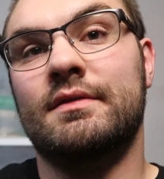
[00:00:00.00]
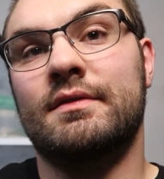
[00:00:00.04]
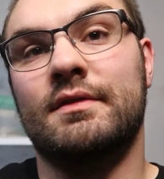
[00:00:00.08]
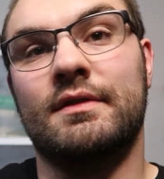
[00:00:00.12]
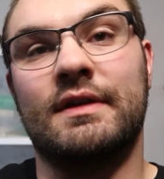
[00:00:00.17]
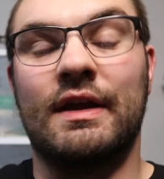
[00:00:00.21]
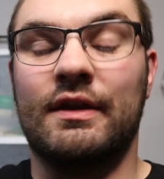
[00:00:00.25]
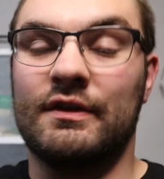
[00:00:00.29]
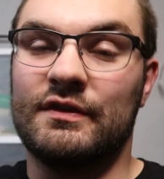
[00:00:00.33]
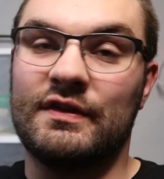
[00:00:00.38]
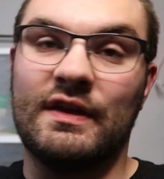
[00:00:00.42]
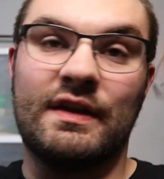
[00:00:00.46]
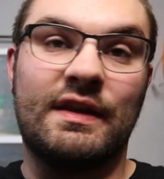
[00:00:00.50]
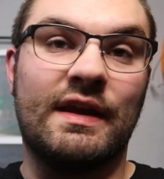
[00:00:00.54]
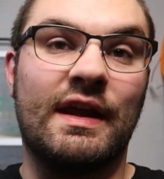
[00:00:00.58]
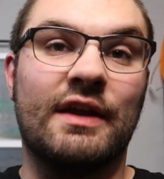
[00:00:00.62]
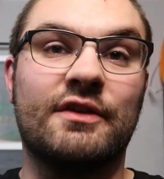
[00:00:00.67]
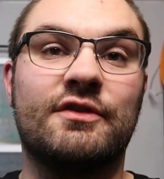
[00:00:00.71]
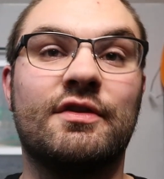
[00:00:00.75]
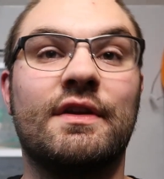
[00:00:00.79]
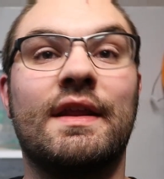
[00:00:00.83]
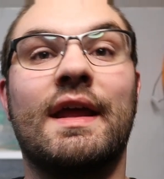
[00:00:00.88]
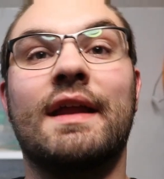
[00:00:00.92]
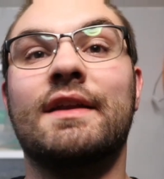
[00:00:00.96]
Okay, let's say the
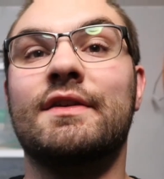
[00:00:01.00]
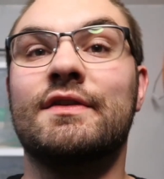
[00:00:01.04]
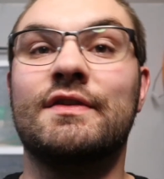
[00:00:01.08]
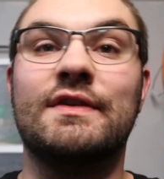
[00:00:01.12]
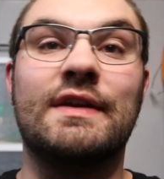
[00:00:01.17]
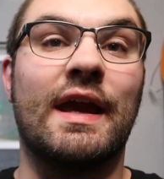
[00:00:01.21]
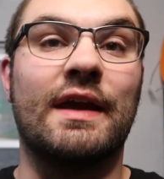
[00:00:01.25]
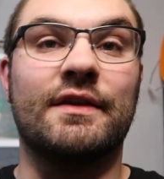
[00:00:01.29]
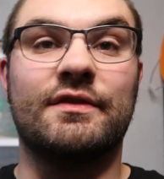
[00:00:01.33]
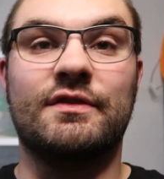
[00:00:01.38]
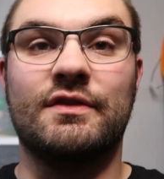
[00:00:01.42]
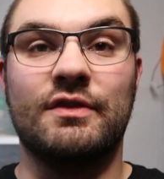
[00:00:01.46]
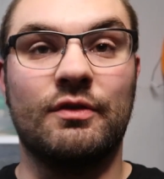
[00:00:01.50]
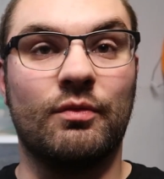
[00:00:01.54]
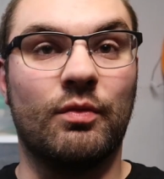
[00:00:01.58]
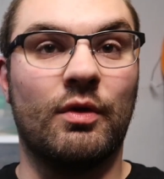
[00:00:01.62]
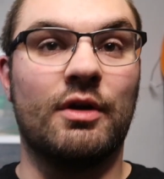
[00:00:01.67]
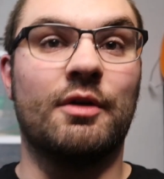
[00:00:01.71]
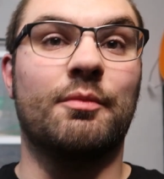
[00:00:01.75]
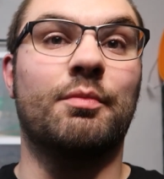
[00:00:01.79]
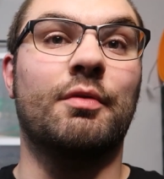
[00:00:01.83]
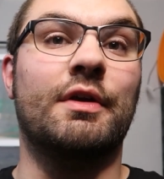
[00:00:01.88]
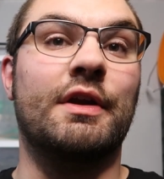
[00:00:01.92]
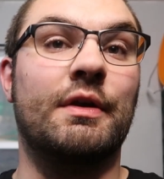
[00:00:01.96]
answer to that is yes, you
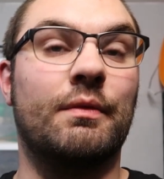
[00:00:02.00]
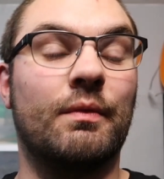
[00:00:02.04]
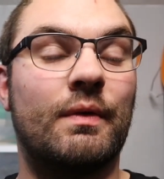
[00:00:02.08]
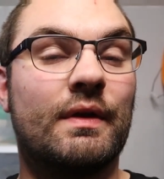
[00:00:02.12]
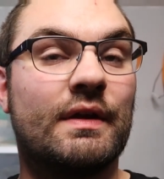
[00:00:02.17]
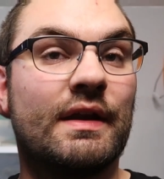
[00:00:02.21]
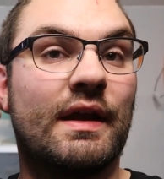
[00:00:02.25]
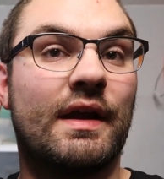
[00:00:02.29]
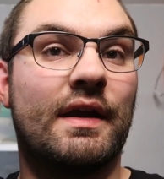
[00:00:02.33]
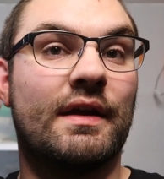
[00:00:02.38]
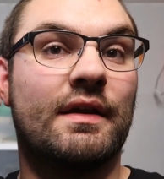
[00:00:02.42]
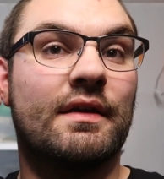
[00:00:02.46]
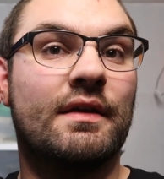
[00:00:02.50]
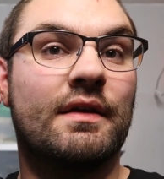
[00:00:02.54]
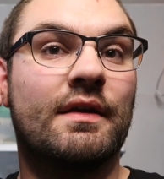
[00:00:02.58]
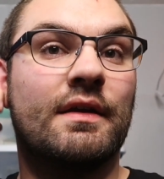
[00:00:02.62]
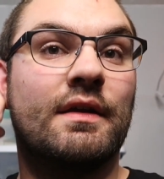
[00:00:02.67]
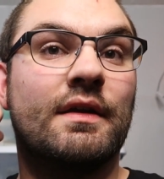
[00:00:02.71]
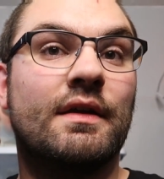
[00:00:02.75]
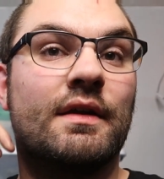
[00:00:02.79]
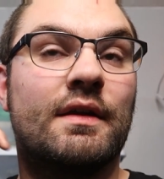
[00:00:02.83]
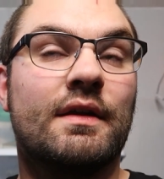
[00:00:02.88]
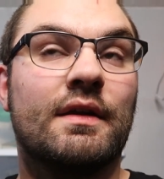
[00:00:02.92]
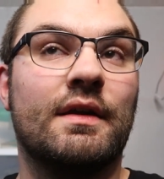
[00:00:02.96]
want to breed one day.
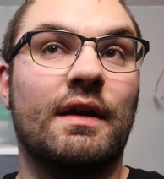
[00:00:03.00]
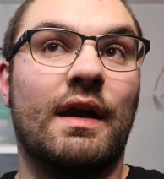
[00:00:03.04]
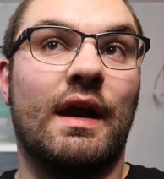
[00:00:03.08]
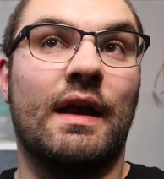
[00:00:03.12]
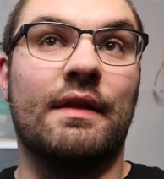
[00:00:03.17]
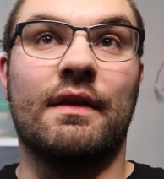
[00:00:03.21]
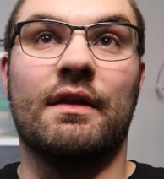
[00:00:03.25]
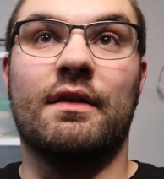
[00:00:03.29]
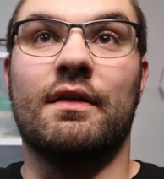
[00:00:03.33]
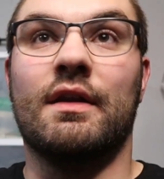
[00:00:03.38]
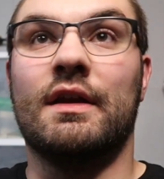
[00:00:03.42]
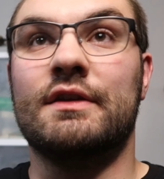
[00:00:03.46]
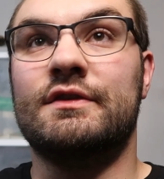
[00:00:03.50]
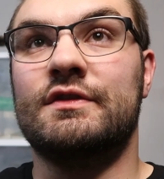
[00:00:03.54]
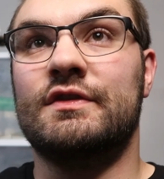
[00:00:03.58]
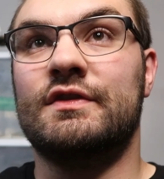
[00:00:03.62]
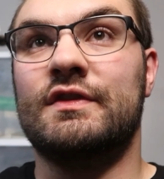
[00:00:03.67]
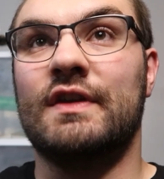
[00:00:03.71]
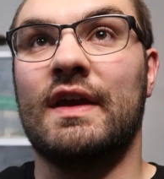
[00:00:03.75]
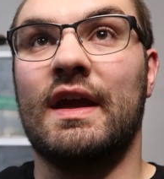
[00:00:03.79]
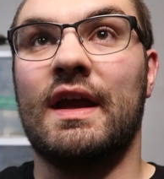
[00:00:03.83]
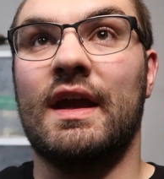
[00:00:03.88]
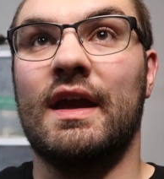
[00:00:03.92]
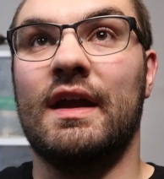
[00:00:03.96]
And then let's
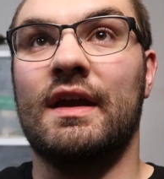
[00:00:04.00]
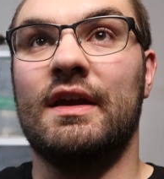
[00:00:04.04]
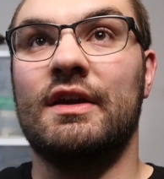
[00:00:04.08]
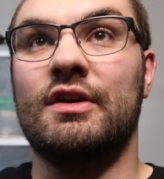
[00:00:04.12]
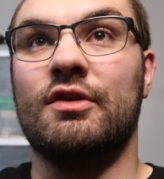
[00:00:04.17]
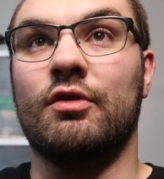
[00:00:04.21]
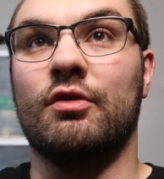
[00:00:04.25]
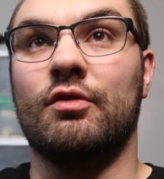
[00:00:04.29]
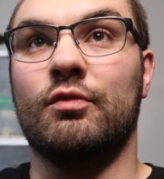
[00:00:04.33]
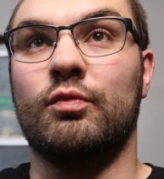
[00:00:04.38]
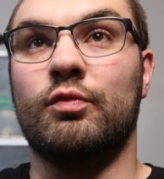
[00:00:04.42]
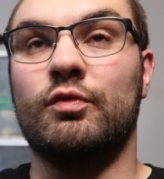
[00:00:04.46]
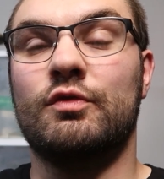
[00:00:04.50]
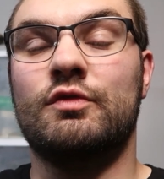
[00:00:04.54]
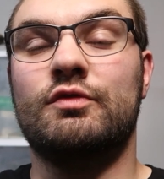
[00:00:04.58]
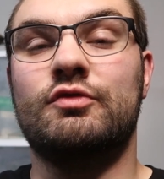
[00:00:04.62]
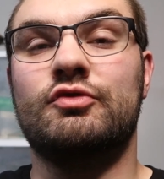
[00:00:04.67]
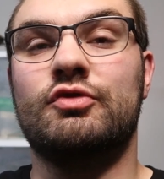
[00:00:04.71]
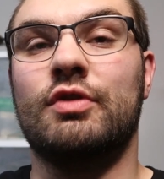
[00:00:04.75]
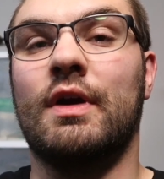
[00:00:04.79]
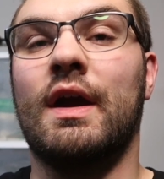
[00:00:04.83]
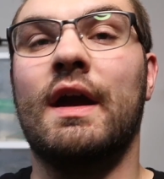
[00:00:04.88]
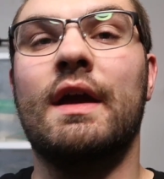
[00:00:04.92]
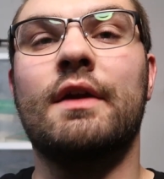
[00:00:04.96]
say you're
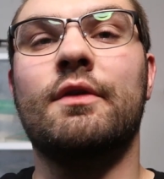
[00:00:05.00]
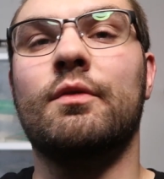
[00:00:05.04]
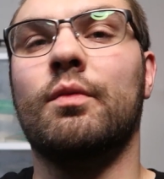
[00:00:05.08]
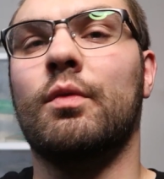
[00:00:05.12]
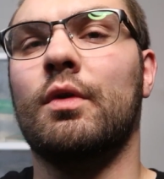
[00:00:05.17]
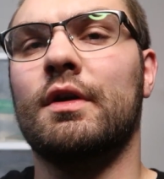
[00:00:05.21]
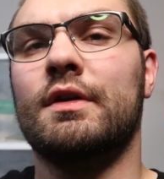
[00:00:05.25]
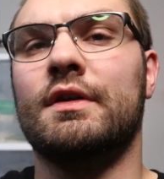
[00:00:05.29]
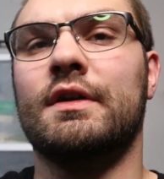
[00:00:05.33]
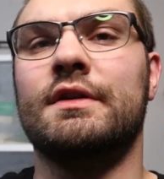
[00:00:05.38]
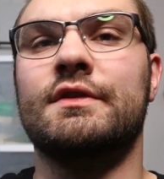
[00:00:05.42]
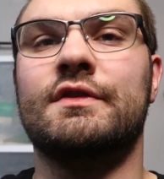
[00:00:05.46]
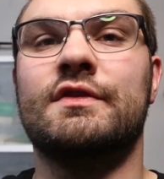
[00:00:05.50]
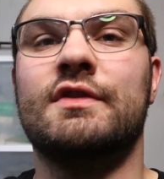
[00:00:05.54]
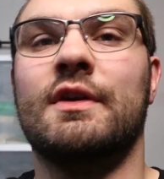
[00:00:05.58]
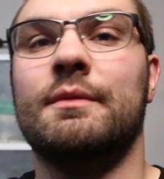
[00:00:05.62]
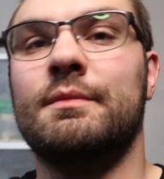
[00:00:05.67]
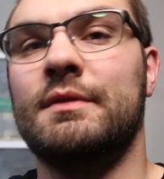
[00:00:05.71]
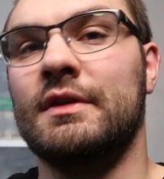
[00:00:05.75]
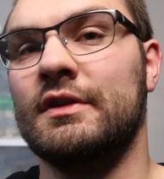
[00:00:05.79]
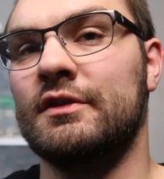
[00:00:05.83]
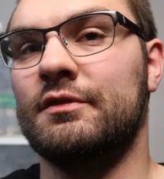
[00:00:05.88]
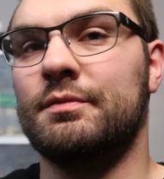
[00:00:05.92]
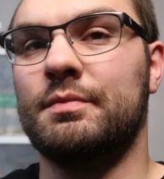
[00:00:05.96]
trying to work on
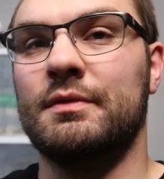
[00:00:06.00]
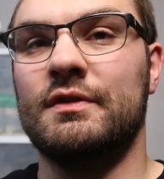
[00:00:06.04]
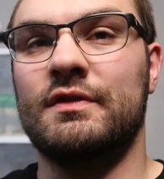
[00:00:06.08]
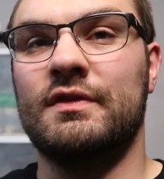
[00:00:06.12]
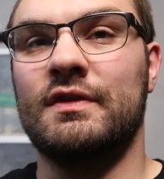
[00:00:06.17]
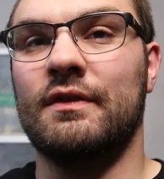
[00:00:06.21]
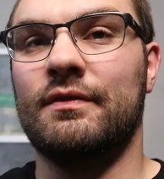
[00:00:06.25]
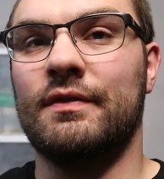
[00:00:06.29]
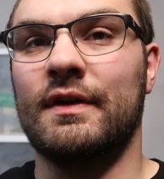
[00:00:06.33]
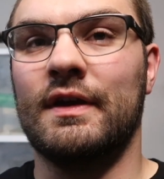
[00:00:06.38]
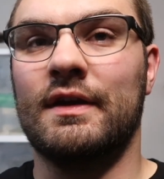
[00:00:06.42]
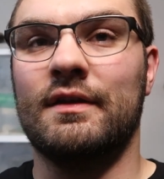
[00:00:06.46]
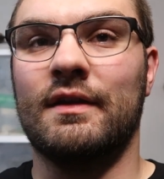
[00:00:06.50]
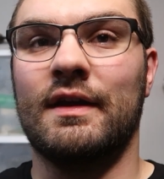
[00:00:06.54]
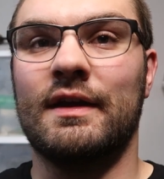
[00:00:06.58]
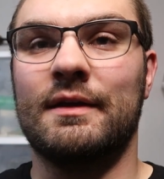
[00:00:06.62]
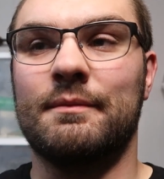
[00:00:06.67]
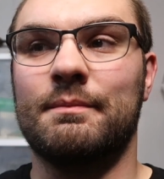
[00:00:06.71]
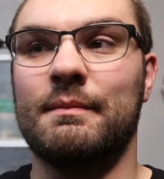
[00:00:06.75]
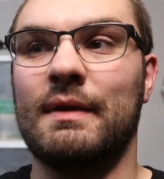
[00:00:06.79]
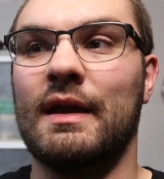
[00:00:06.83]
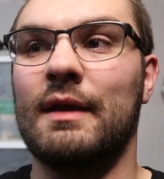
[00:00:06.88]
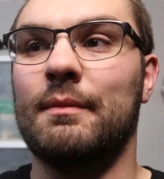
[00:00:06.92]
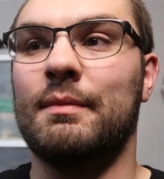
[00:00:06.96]
something specific,
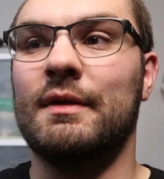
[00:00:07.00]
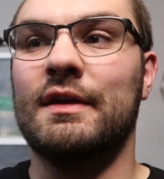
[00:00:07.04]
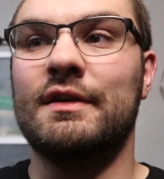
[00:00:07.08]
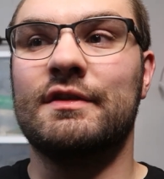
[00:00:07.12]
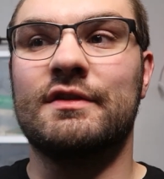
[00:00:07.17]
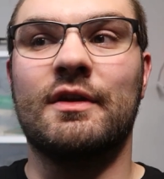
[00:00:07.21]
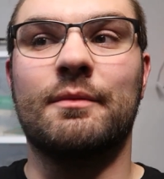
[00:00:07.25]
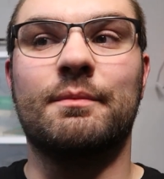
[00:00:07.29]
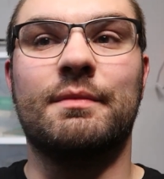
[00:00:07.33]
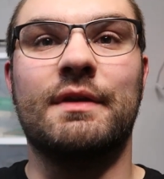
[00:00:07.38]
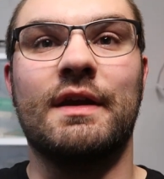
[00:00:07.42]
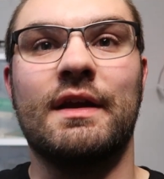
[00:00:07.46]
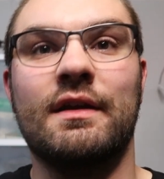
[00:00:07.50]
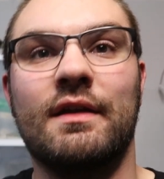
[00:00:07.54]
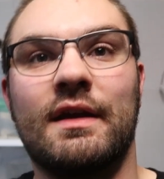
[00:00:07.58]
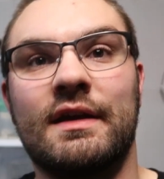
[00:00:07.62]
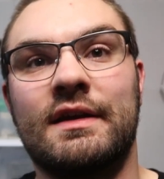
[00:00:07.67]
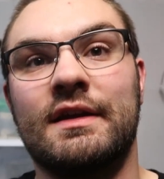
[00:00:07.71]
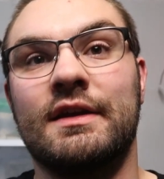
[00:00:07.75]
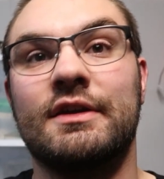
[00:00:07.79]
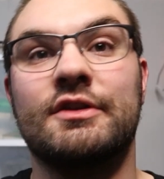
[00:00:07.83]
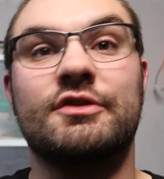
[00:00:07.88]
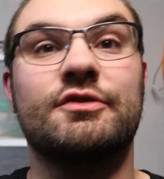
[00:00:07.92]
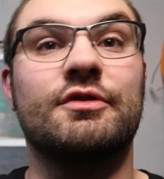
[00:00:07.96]
like maybe something
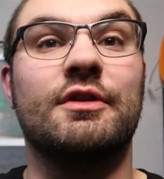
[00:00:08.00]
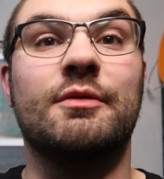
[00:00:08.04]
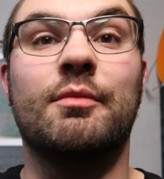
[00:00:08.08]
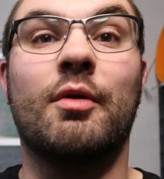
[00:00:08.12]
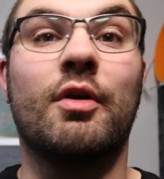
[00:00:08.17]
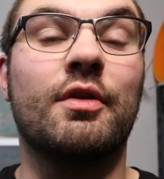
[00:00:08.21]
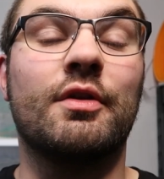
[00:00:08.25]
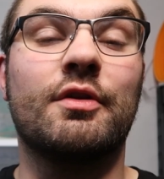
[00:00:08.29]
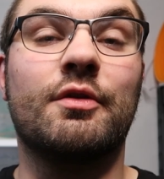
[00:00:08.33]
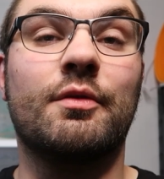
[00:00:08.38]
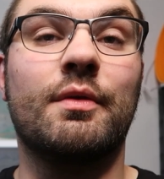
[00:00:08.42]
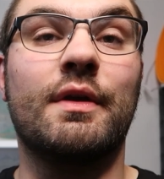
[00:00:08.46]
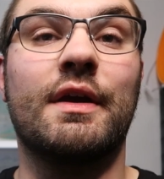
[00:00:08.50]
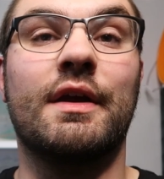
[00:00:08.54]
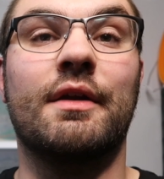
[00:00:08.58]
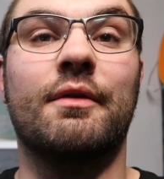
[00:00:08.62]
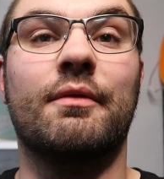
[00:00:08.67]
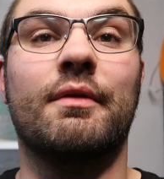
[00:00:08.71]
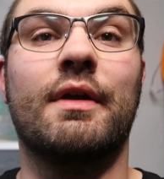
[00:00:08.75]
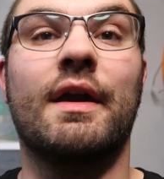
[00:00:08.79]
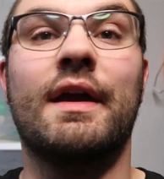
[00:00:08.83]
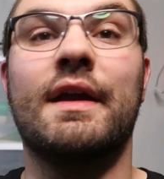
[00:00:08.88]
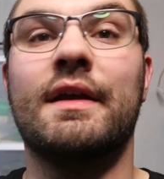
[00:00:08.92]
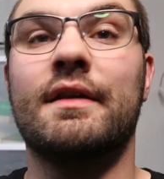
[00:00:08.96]
like an extreme
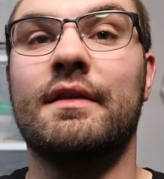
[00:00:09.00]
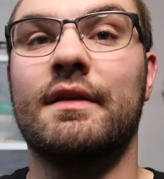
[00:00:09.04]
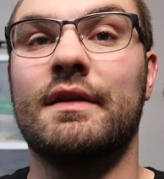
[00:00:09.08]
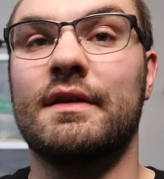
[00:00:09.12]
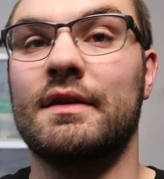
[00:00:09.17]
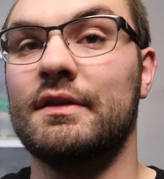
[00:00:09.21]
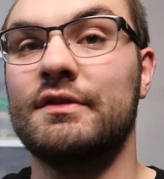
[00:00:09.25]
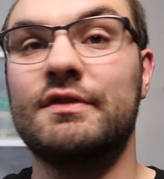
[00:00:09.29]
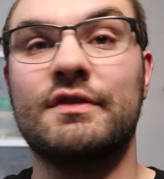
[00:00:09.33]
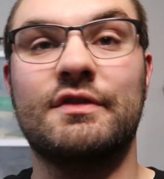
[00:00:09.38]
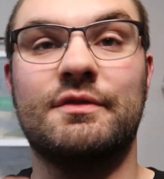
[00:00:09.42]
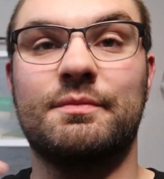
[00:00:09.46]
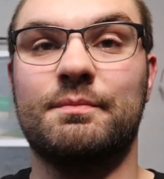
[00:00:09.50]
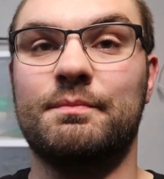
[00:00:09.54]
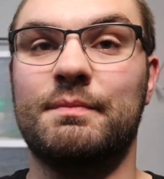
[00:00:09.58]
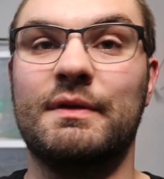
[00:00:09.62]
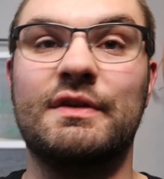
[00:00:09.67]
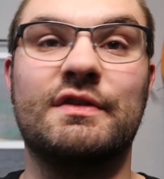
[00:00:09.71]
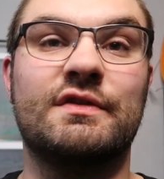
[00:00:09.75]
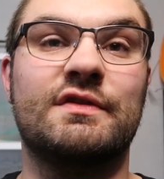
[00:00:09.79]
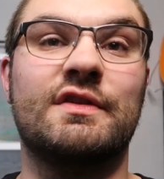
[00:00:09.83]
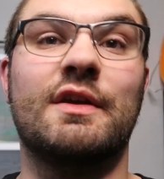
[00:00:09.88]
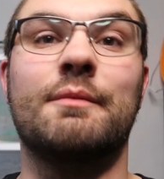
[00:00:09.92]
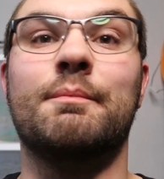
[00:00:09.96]
Harlequin, right? Like, let's just
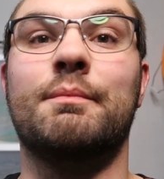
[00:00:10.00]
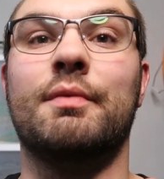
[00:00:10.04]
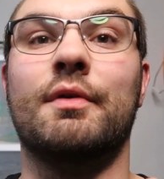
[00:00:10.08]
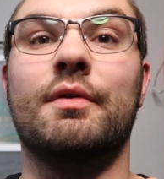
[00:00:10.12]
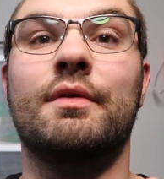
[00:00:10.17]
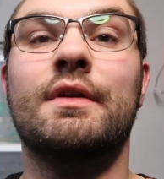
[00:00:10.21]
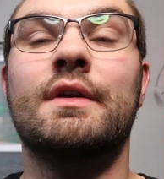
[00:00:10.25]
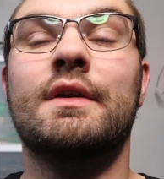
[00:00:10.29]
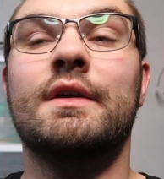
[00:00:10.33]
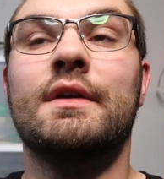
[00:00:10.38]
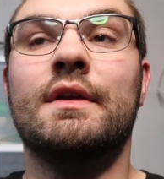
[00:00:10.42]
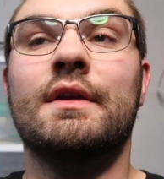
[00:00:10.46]
be simple.